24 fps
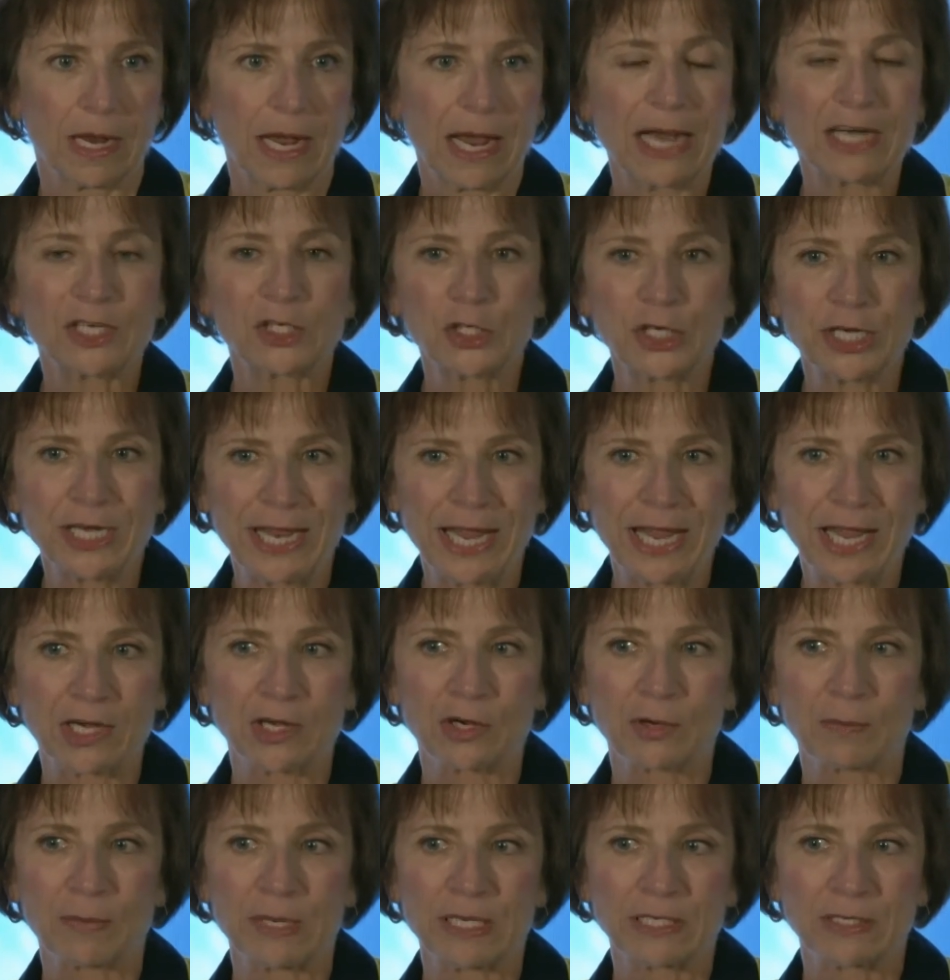And she
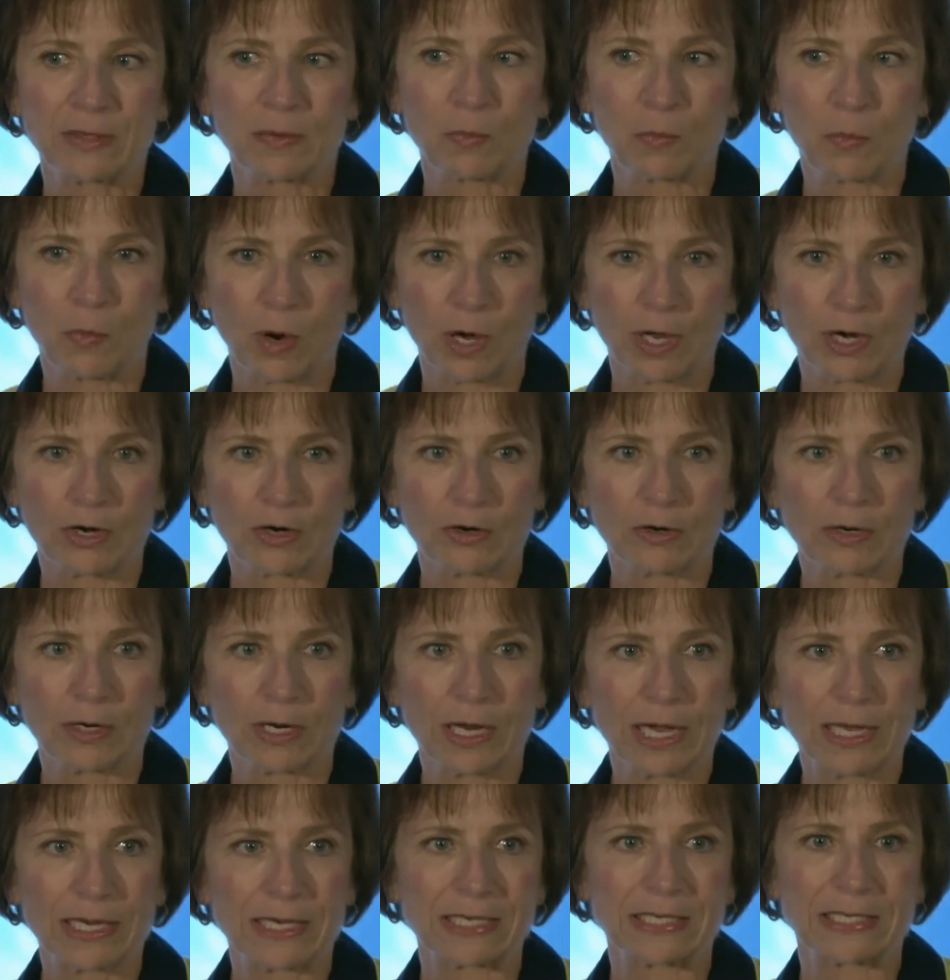handed me some water
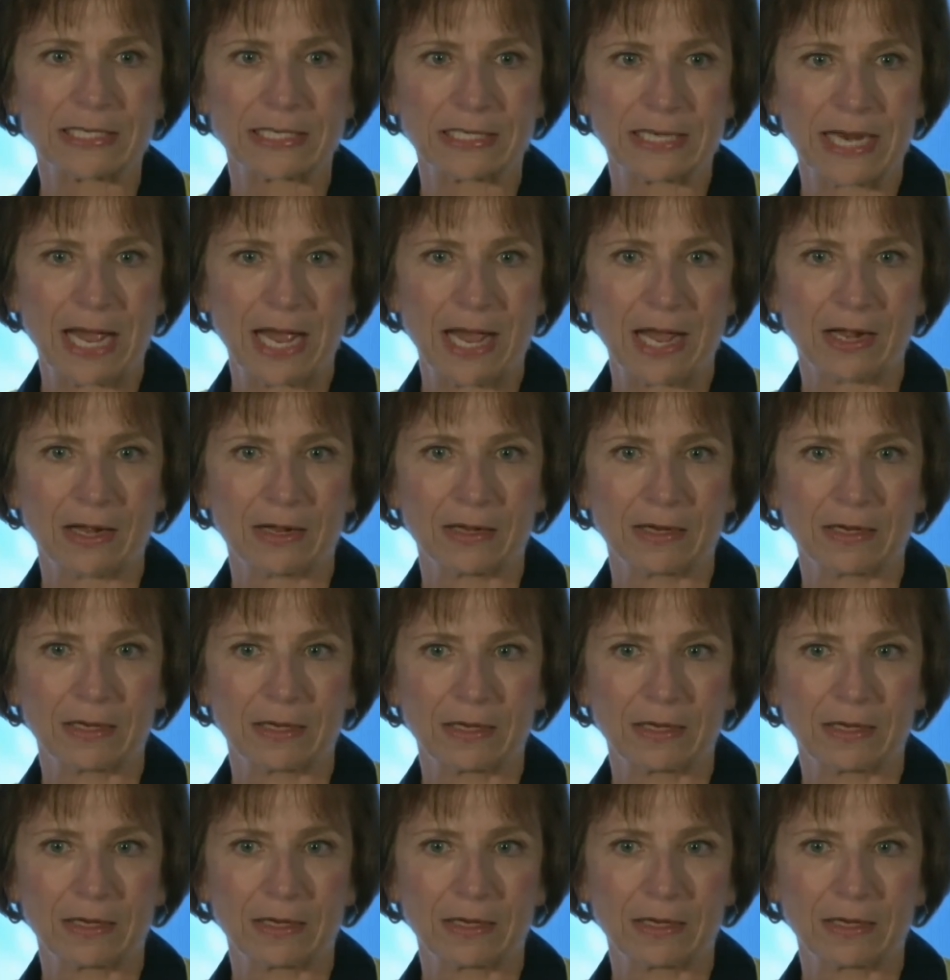and a snack,